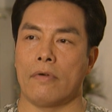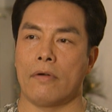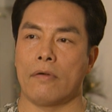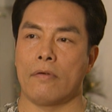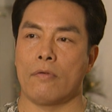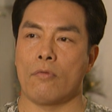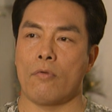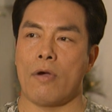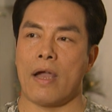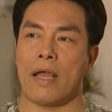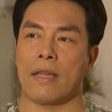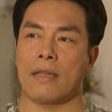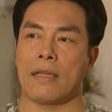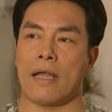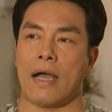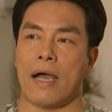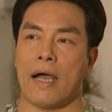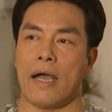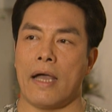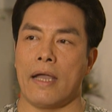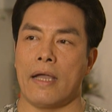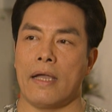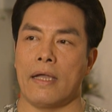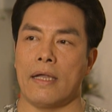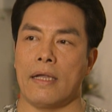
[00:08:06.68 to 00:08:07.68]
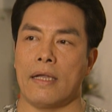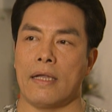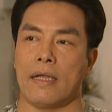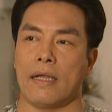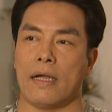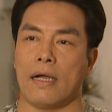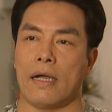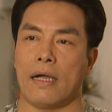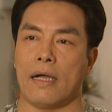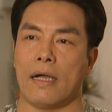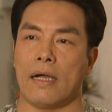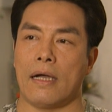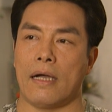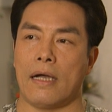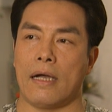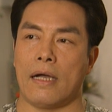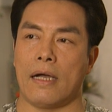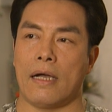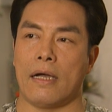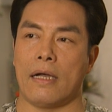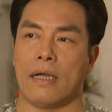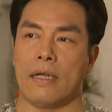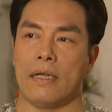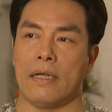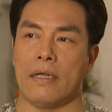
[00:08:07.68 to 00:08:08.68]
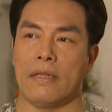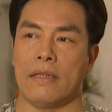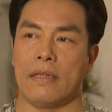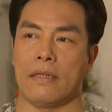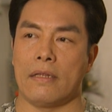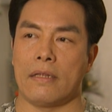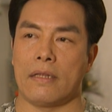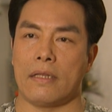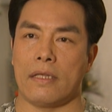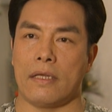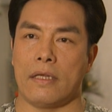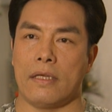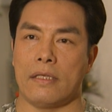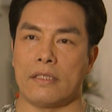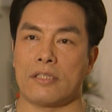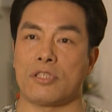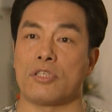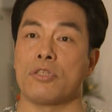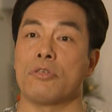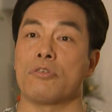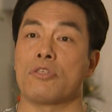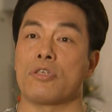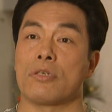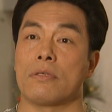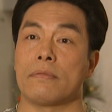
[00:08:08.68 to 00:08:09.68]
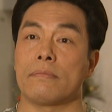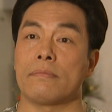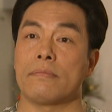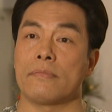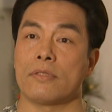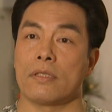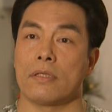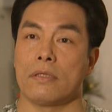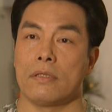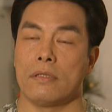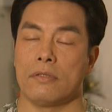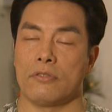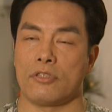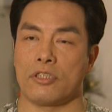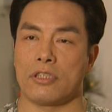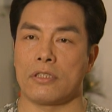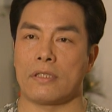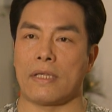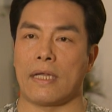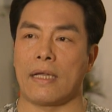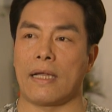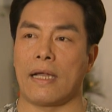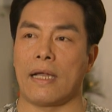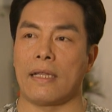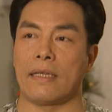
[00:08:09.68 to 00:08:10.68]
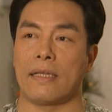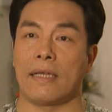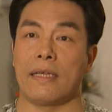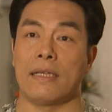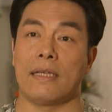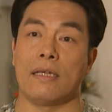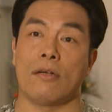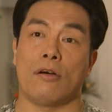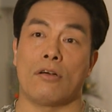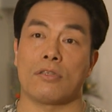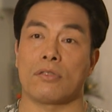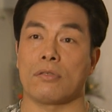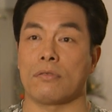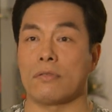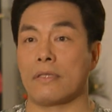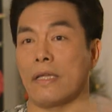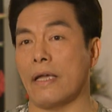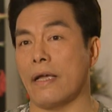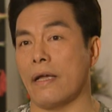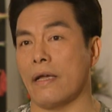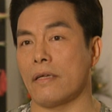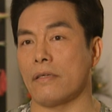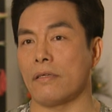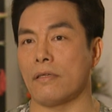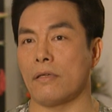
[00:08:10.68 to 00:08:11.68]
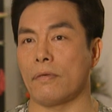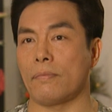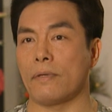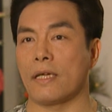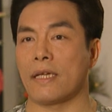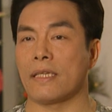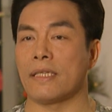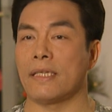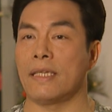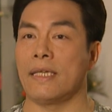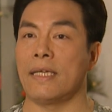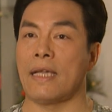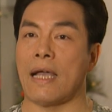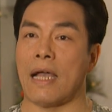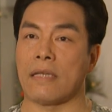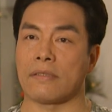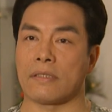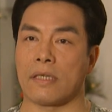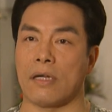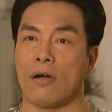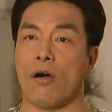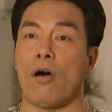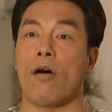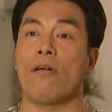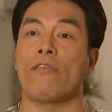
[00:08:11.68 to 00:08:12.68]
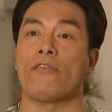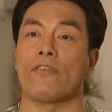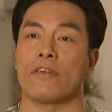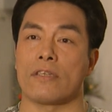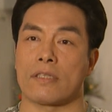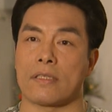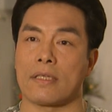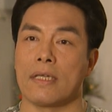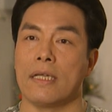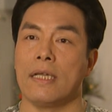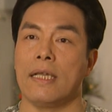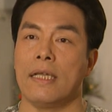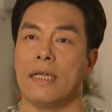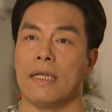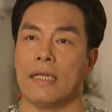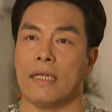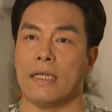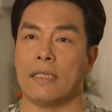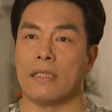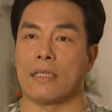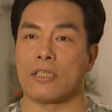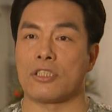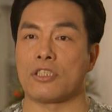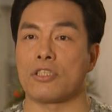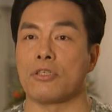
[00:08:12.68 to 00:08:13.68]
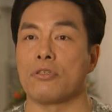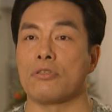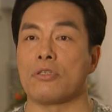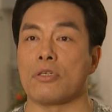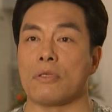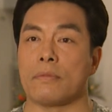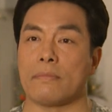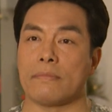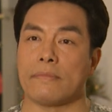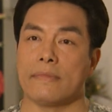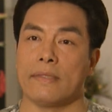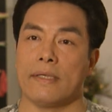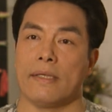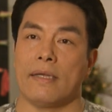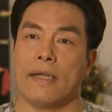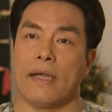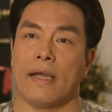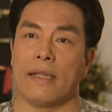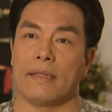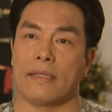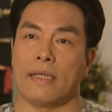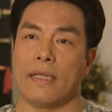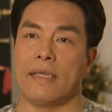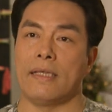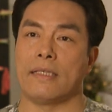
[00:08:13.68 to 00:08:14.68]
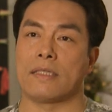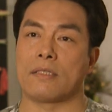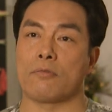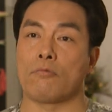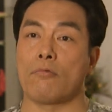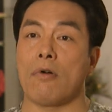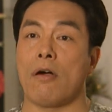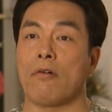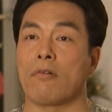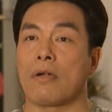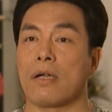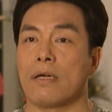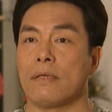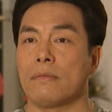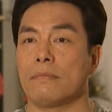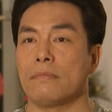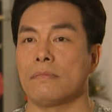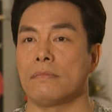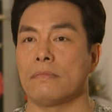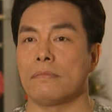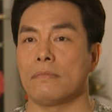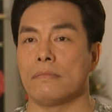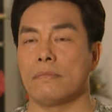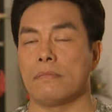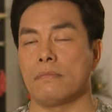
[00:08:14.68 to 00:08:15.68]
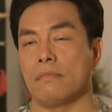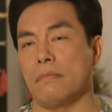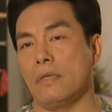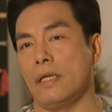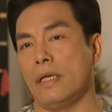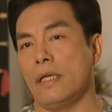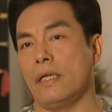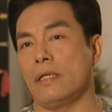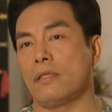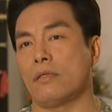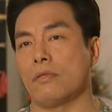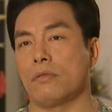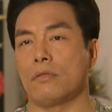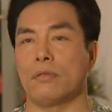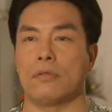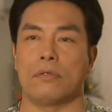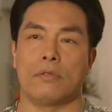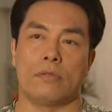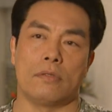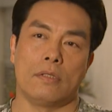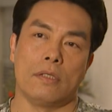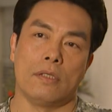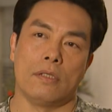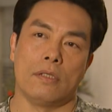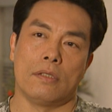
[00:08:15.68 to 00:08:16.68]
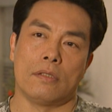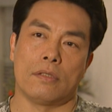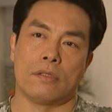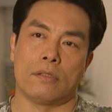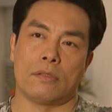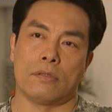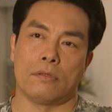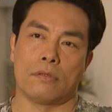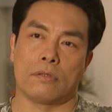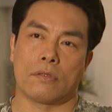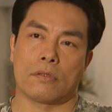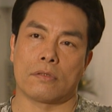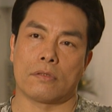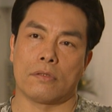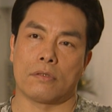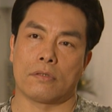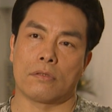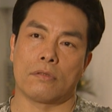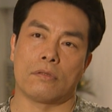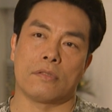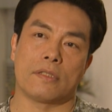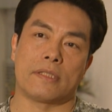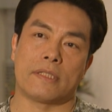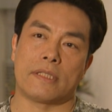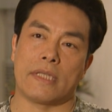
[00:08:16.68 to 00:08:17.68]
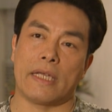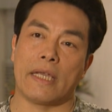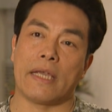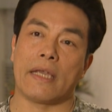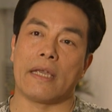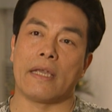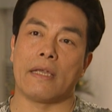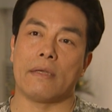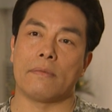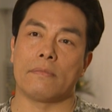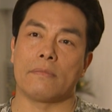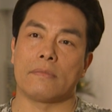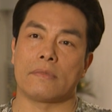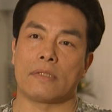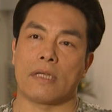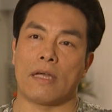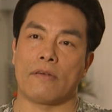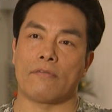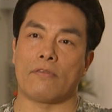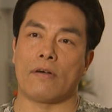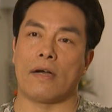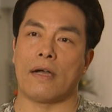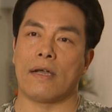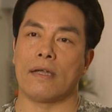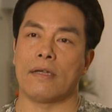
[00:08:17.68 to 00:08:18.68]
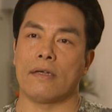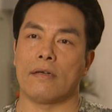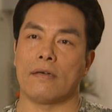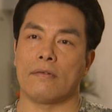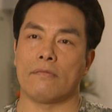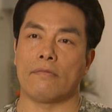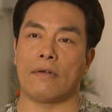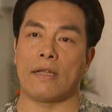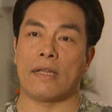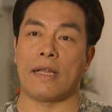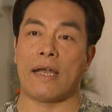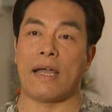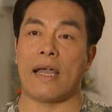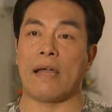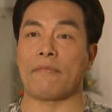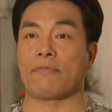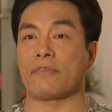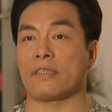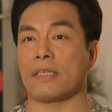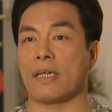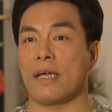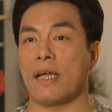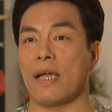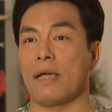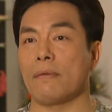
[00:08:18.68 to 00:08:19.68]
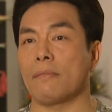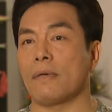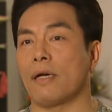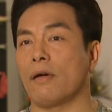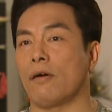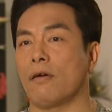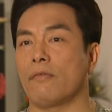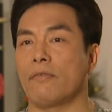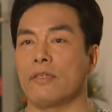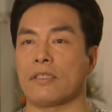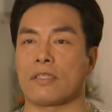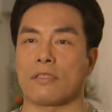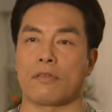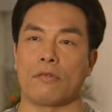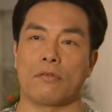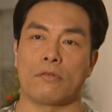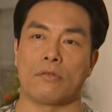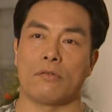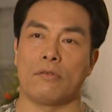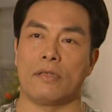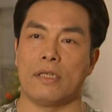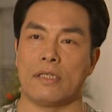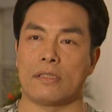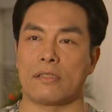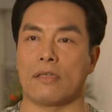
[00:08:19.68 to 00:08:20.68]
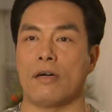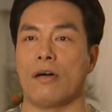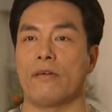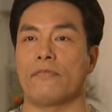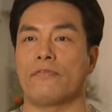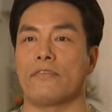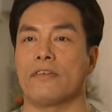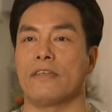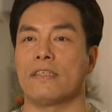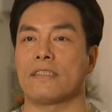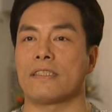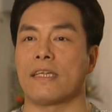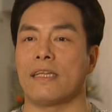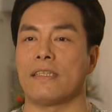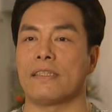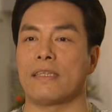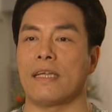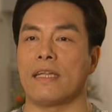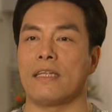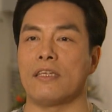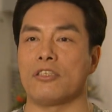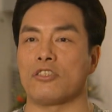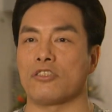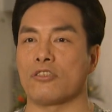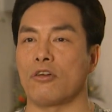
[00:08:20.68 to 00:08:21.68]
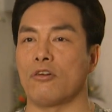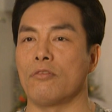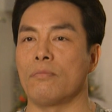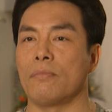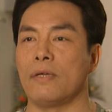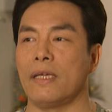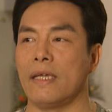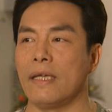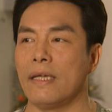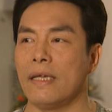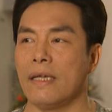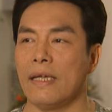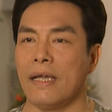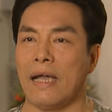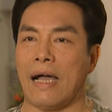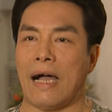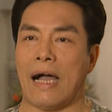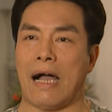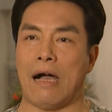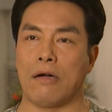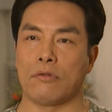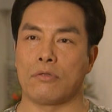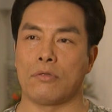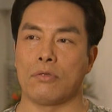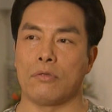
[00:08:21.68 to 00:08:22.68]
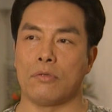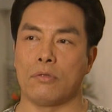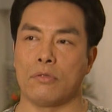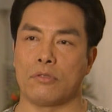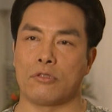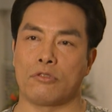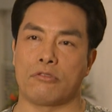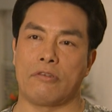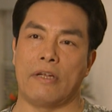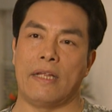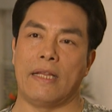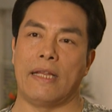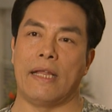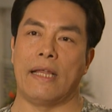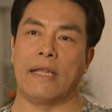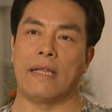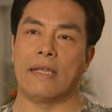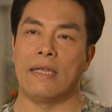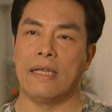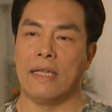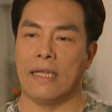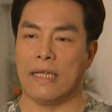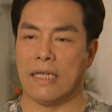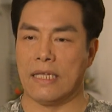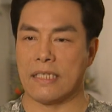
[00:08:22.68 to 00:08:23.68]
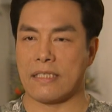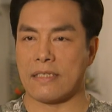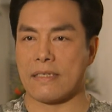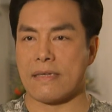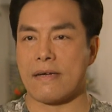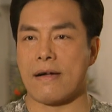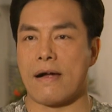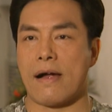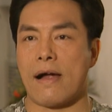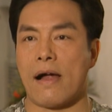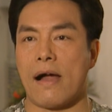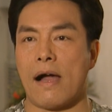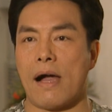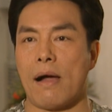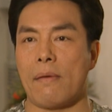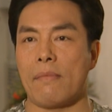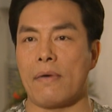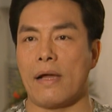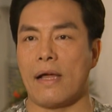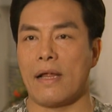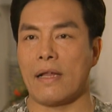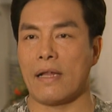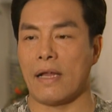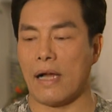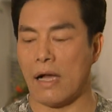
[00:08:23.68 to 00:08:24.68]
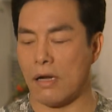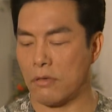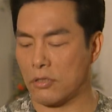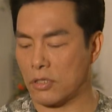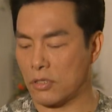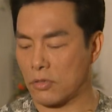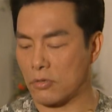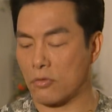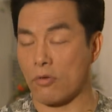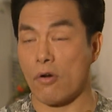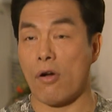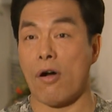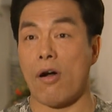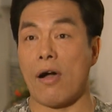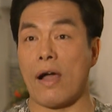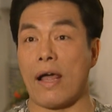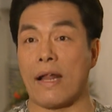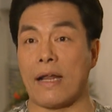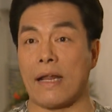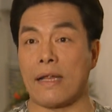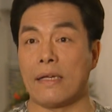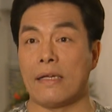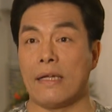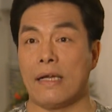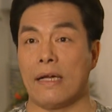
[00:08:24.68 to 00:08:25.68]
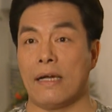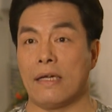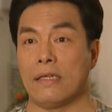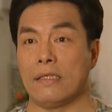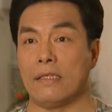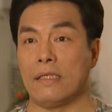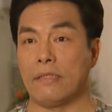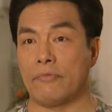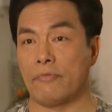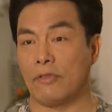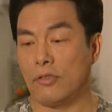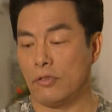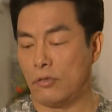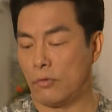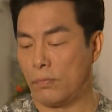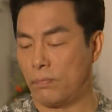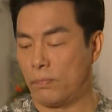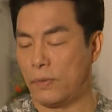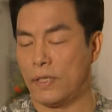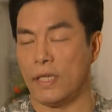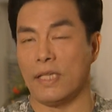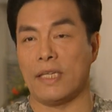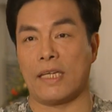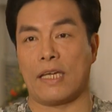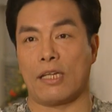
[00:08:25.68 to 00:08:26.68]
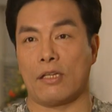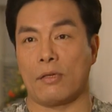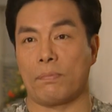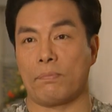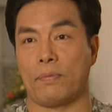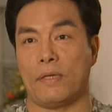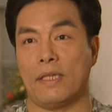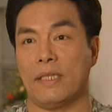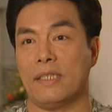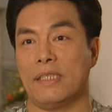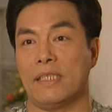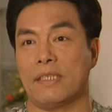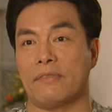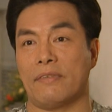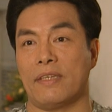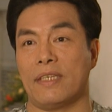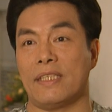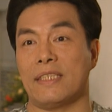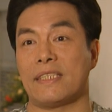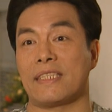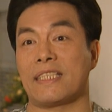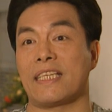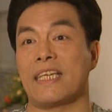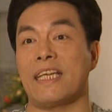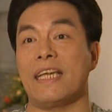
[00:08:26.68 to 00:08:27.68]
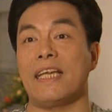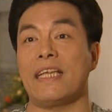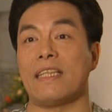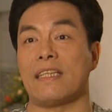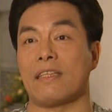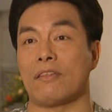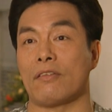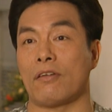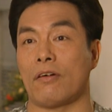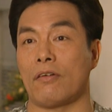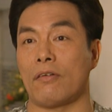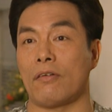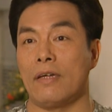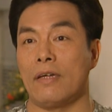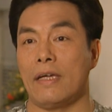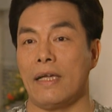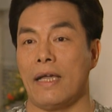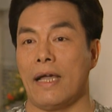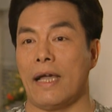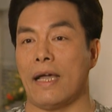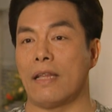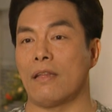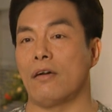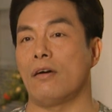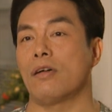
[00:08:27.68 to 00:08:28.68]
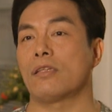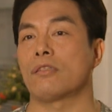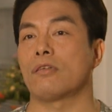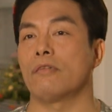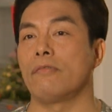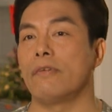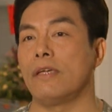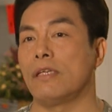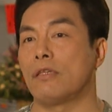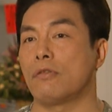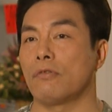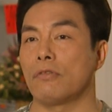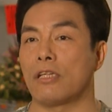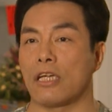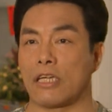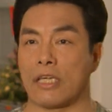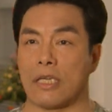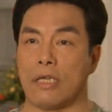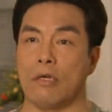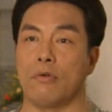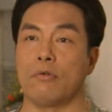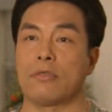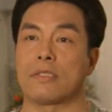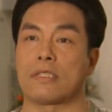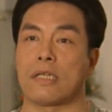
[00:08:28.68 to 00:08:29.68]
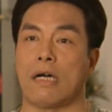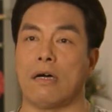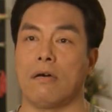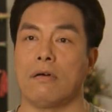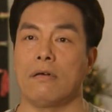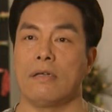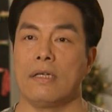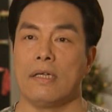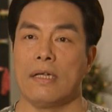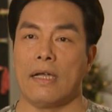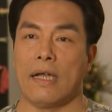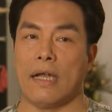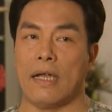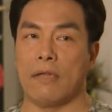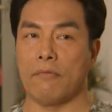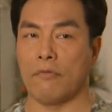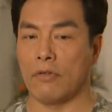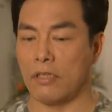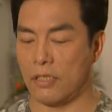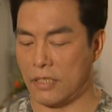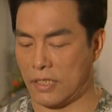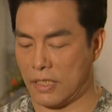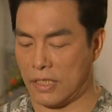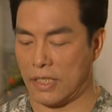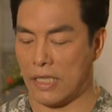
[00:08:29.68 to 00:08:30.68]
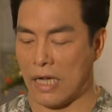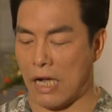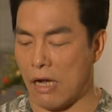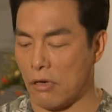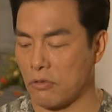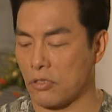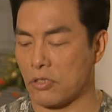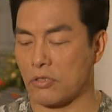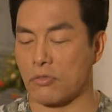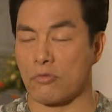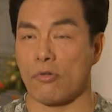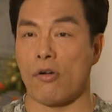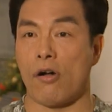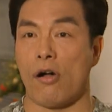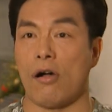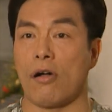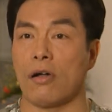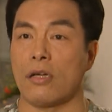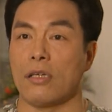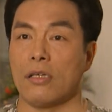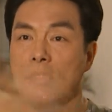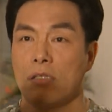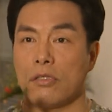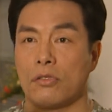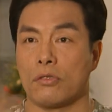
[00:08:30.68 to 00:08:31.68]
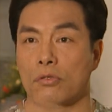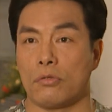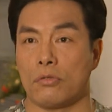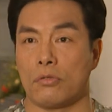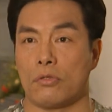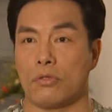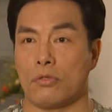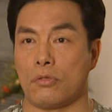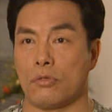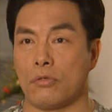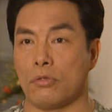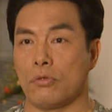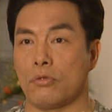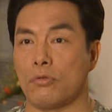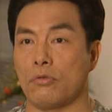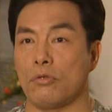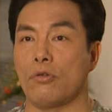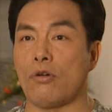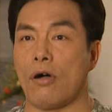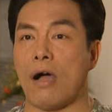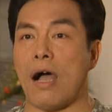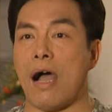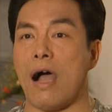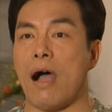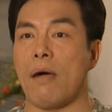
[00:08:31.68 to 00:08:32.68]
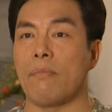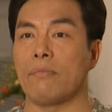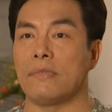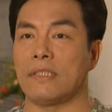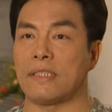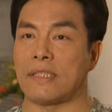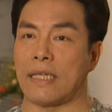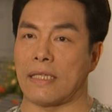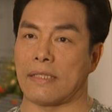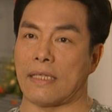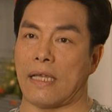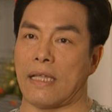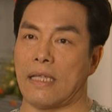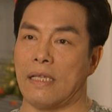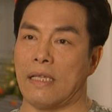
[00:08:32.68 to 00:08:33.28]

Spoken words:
when I in the studio shooting, and then he also there, because he has an office in the studio, and then he's welcome me to go to see him. Therefore, when I have time, I always go to his office, and then he show me how to training his arm and how strong, and even you cannot pin even his skin, And also we do the kill sao, and want to see how strong to do your arm. He said that